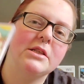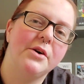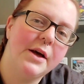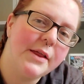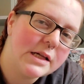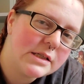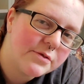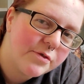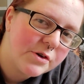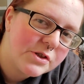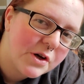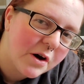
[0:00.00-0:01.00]
So yeah, that's the
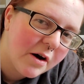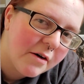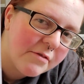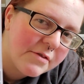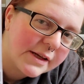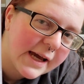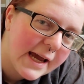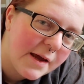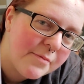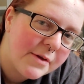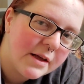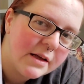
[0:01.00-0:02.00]
front of the
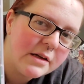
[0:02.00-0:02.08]
game.